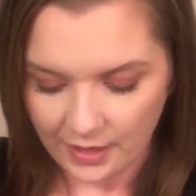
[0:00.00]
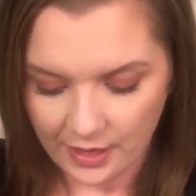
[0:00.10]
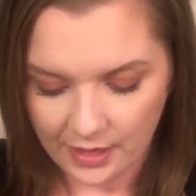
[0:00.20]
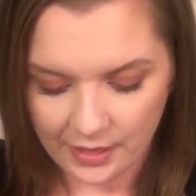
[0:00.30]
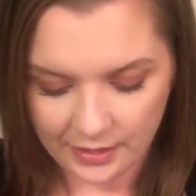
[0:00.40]

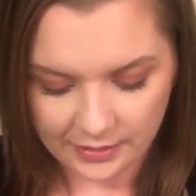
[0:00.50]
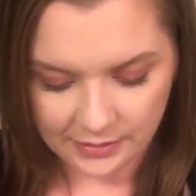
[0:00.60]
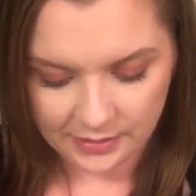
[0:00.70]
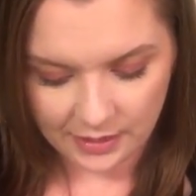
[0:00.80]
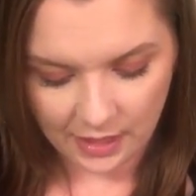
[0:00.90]
And
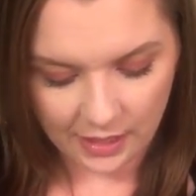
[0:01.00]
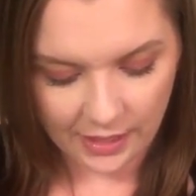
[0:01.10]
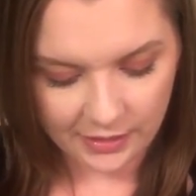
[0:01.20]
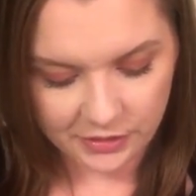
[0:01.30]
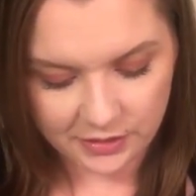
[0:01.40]

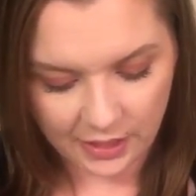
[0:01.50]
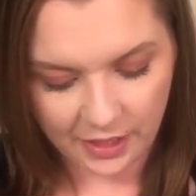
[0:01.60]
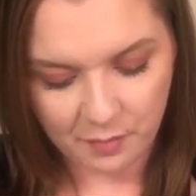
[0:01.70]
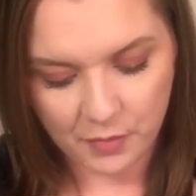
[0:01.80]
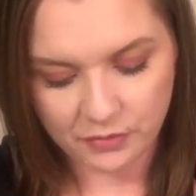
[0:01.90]
inside, just
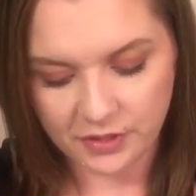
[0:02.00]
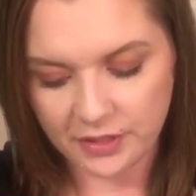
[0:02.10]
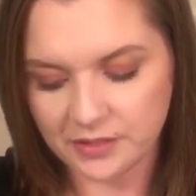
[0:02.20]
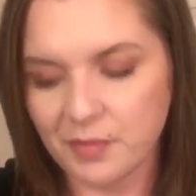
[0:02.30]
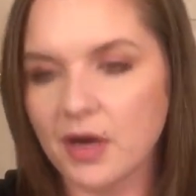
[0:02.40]
like most of
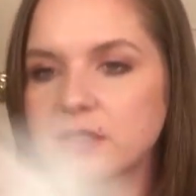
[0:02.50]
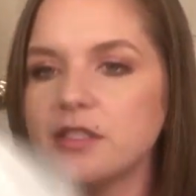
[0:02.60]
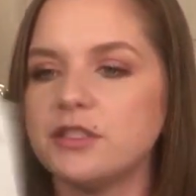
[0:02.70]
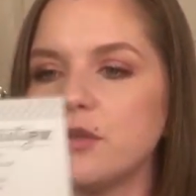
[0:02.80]
these boxes,